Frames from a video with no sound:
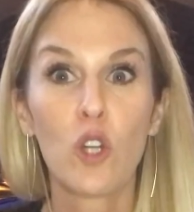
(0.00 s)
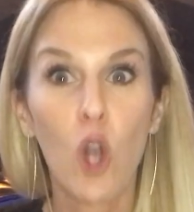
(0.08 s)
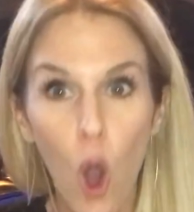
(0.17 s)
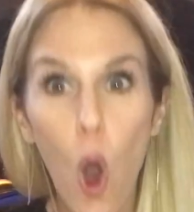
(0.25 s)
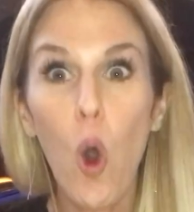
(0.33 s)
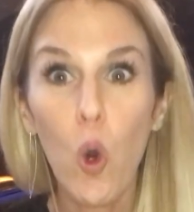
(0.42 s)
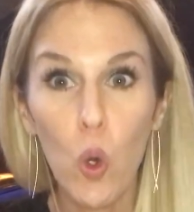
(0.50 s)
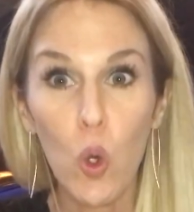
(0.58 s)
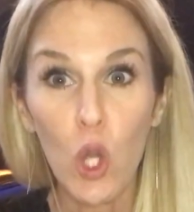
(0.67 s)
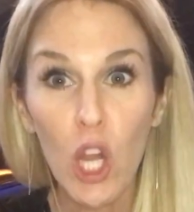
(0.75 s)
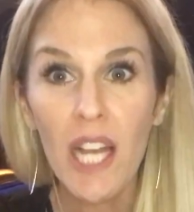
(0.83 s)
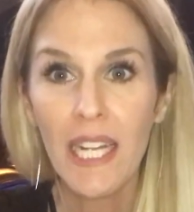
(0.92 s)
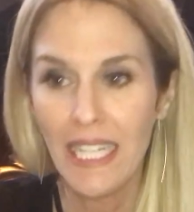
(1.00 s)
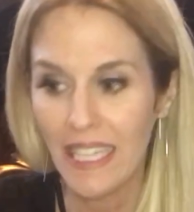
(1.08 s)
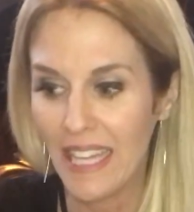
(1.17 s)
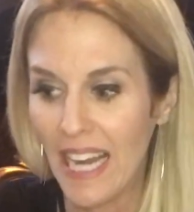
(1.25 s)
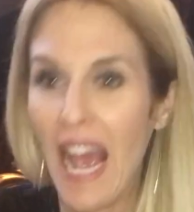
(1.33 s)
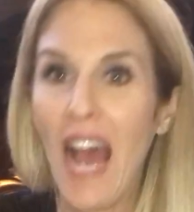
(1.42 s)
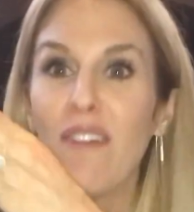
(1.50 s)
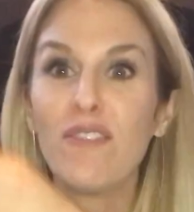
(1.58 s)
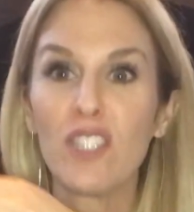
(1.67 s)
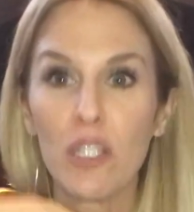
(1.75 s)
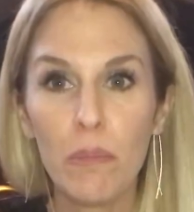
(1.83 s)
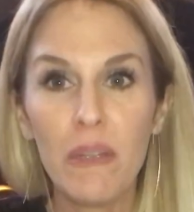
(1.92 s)
coal that
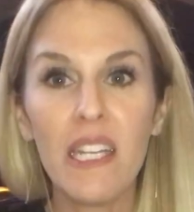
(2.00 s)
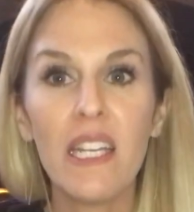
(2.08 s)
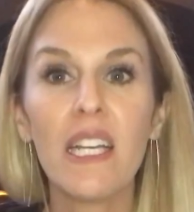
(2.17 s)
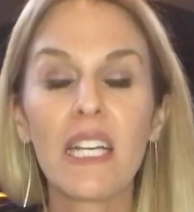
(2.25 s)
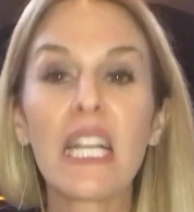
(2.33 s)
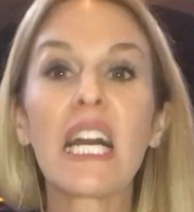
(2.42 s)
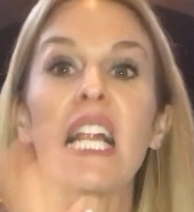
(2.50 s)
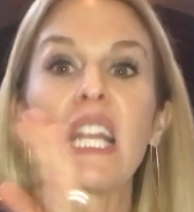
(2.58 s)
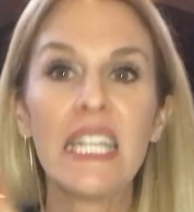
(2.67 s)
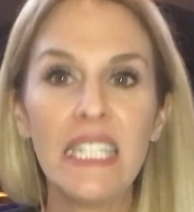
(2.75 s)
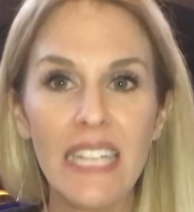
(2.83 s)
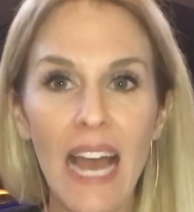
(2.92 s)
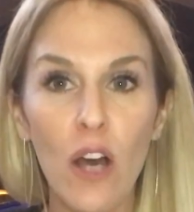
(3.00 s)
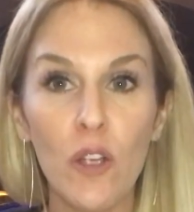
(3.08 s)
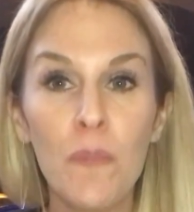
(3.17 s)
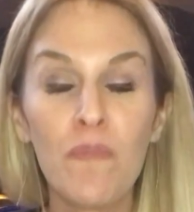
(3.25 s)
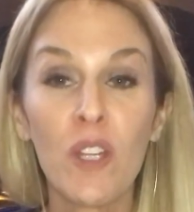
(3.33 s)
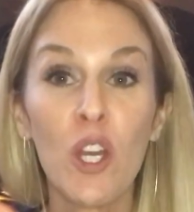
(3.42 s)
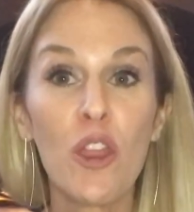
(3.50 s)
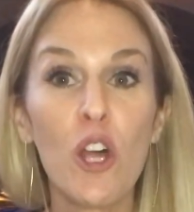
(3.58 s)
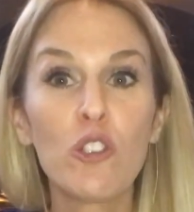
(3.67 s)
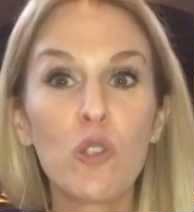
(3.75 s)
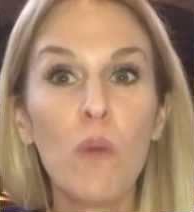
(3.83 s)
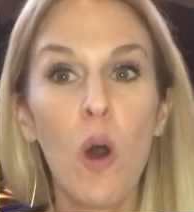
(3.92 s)
have to be cleaned out.
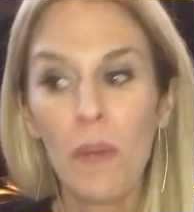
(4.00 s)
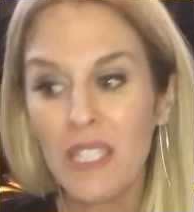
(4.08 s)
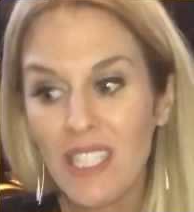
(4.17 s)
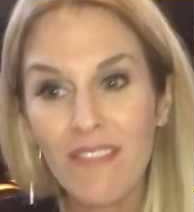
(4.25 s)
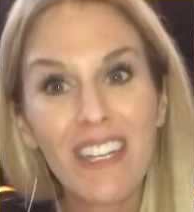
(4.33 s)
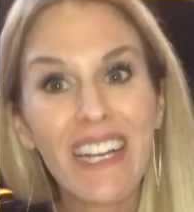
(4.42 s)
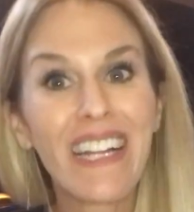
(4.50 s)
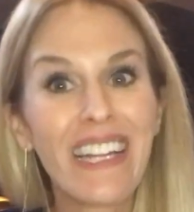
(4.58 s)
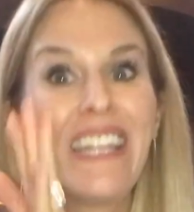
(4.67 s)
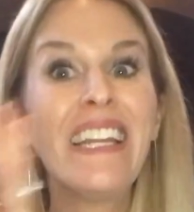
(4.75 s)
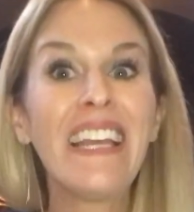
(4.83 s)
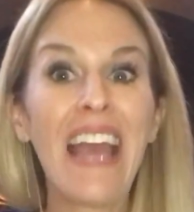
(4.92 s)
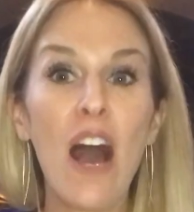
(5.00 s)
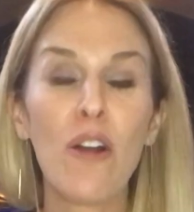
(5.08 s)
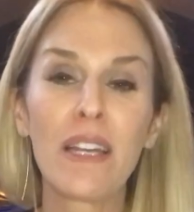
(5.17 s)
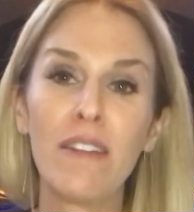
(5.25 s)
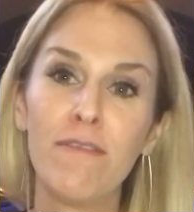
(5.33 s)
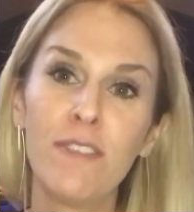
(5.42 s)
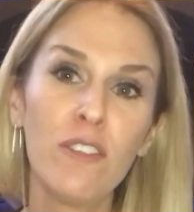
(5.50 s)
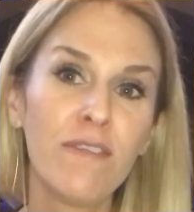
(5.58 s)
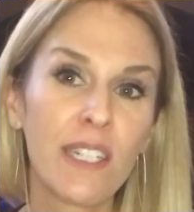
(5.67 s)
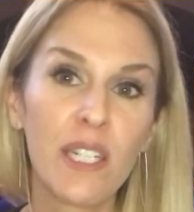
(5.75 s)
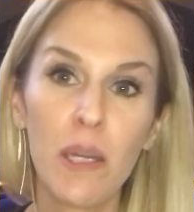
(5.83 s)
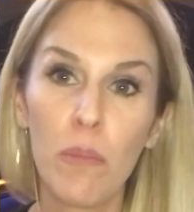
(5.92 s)
Those moments of cleaning out can feel
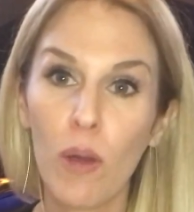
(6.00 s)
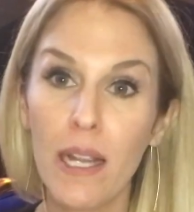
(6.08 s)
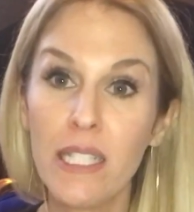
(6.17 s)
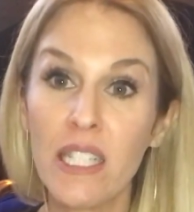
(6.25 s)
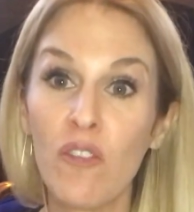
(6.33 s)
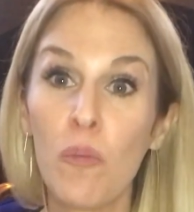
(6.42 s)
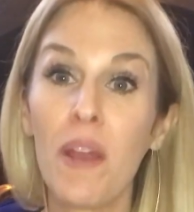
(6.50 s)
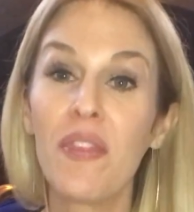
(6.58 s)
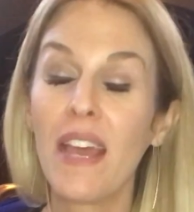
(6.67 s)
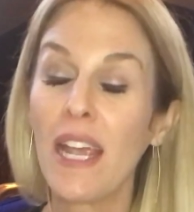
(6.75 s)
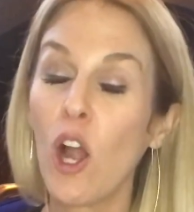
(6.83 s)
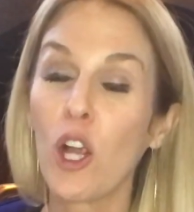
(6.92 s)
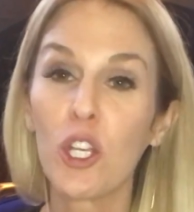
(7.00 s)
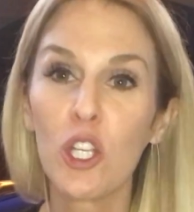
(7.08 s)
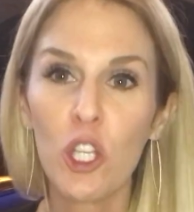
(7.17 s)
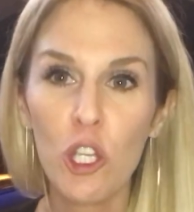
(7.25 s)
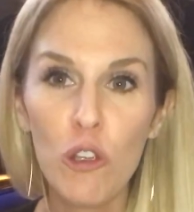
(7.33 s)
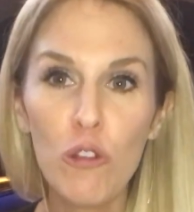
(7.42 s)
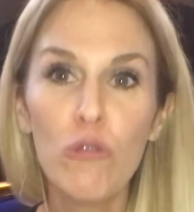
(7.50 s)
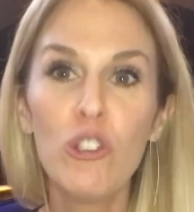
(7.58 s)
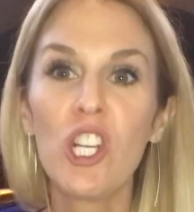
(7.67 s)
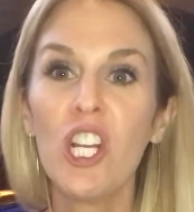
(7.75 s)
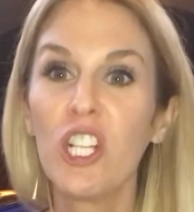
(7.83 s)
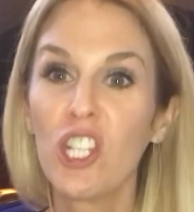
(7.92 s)
very abrasive, but they are
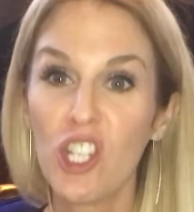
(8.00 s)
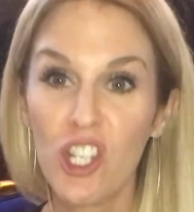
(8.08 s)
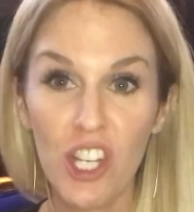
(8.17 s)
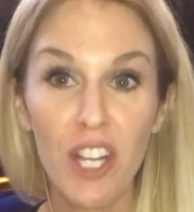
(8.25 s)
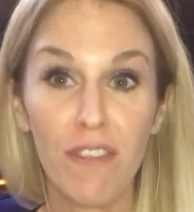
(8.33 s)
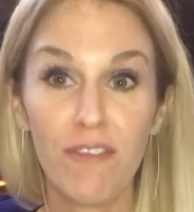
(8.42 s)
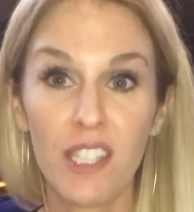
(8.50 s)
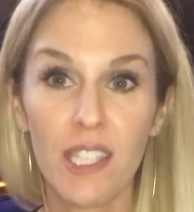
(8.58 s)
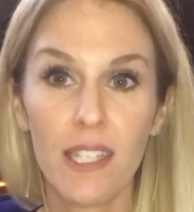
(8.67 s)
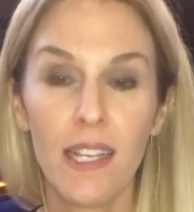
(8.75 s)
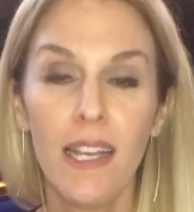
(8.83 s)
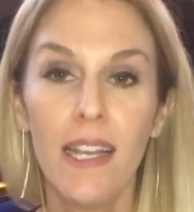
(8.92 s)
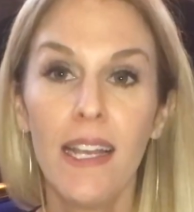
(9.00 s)
huge shifts